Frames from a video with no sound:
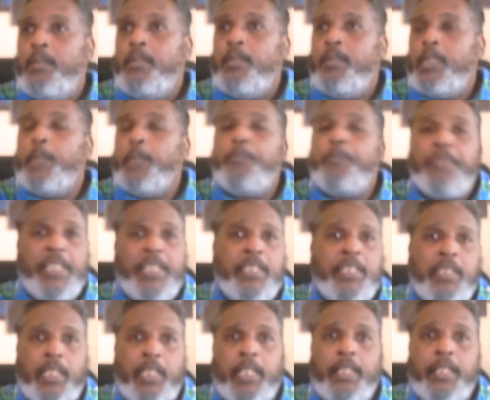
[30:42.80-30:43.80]
the
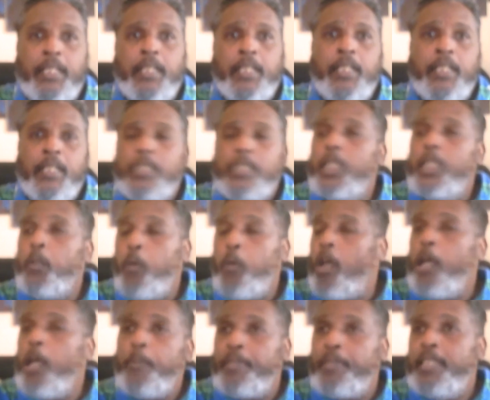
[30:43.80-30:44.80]
priesthood, the
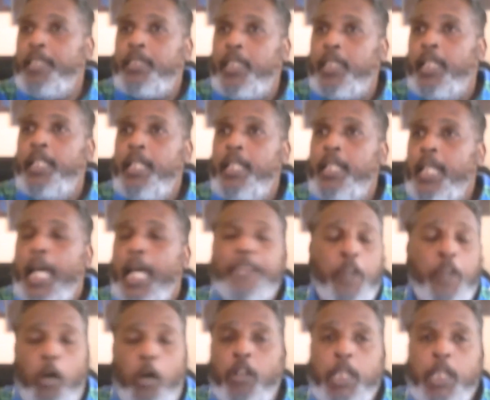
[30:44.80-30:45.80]
royal priesthood, and the
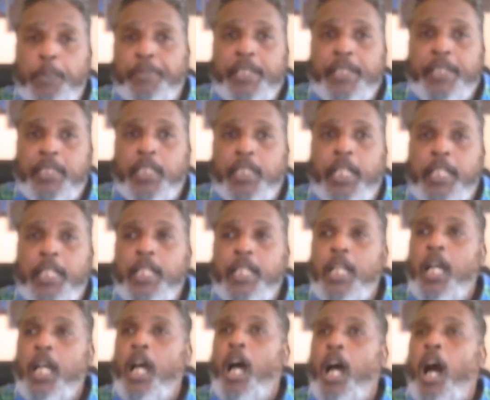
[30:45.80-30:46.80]
holy priesthood
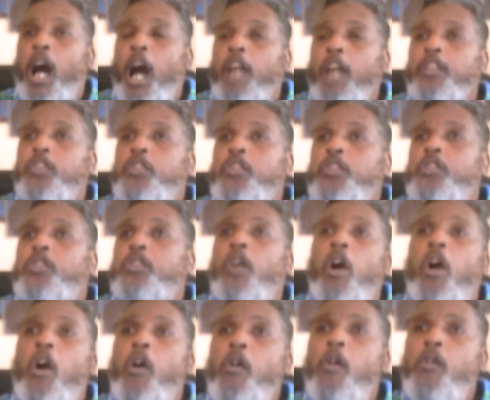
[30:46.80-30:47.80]
are
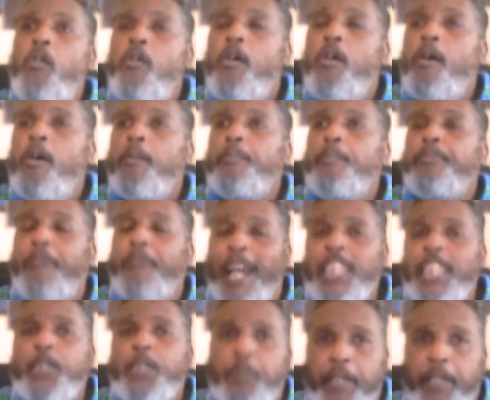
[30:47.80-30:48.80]
so
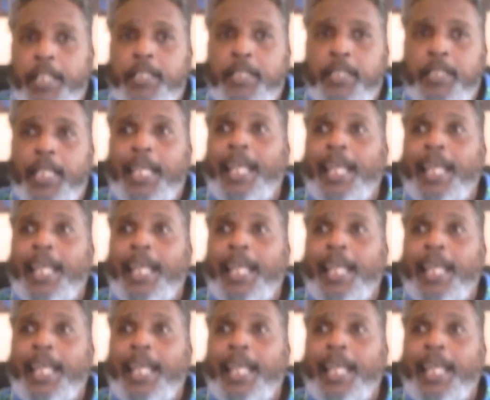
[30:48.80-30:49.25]
prosperous,